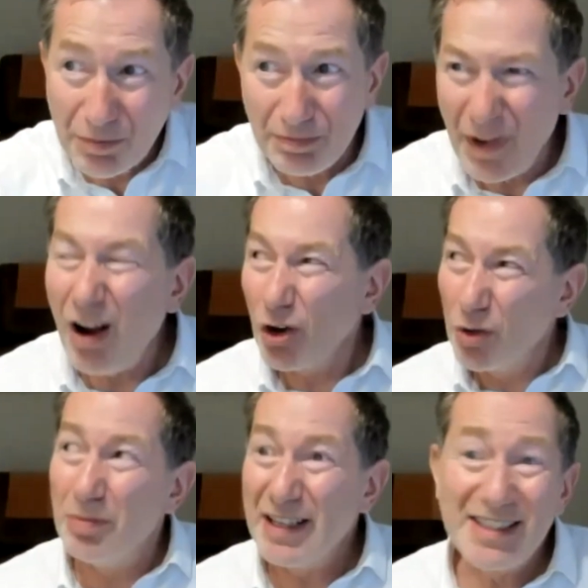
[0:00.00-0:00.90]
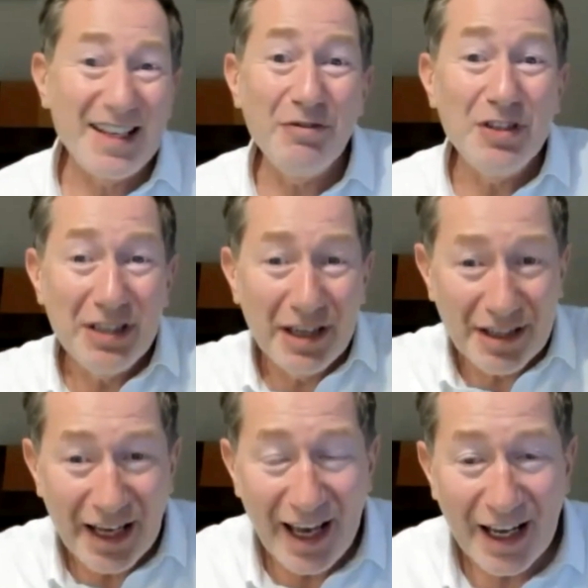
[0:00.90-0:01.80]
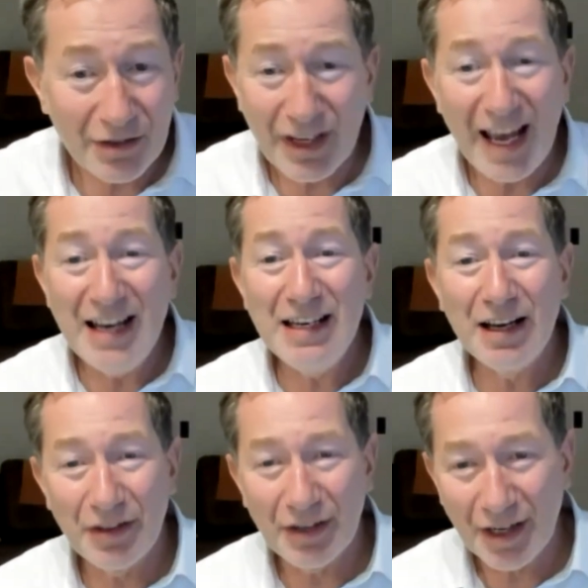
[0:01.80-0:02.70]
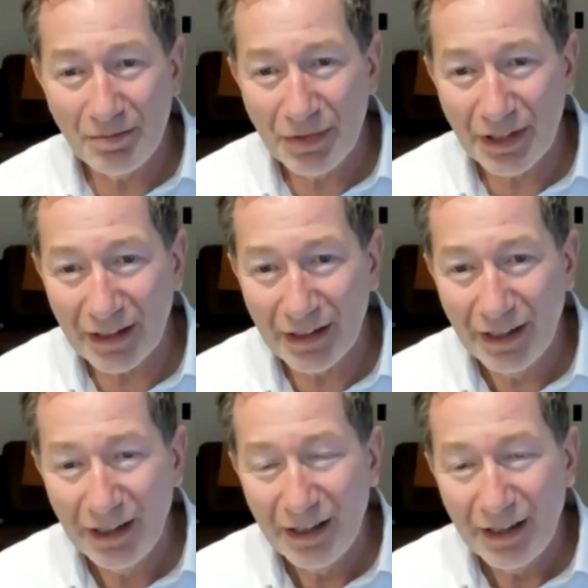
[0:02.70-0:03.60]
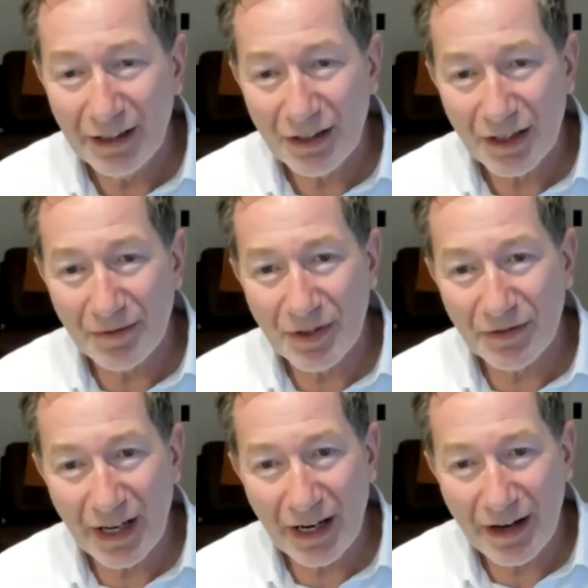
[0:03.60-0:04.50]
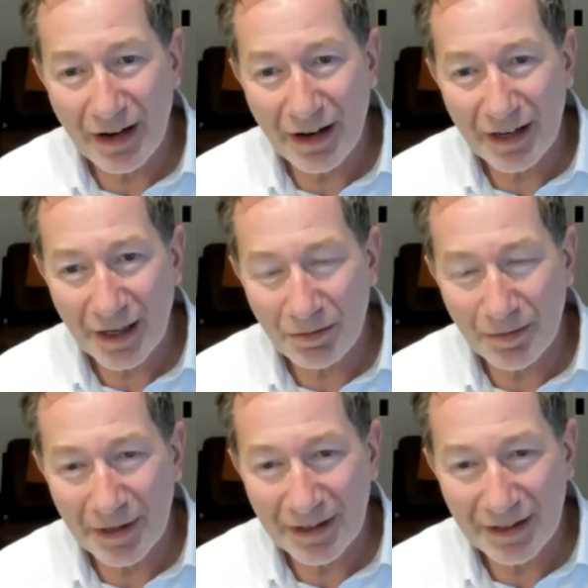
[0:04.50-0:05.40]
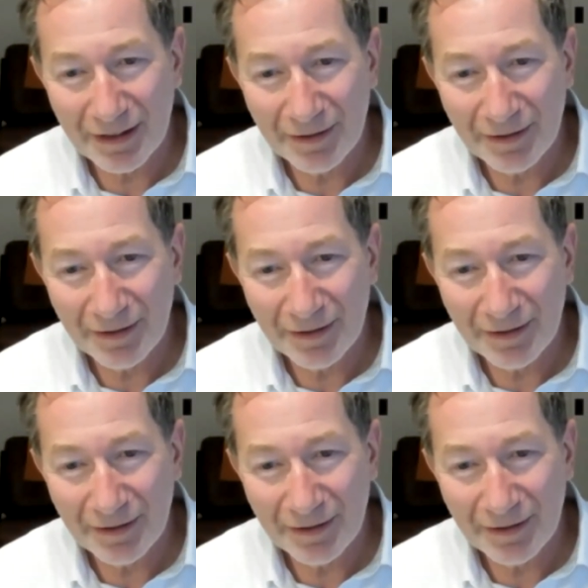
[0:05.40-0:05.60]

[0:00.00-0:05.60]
arguably 7 years ahead of any other company in terms of their AI capability.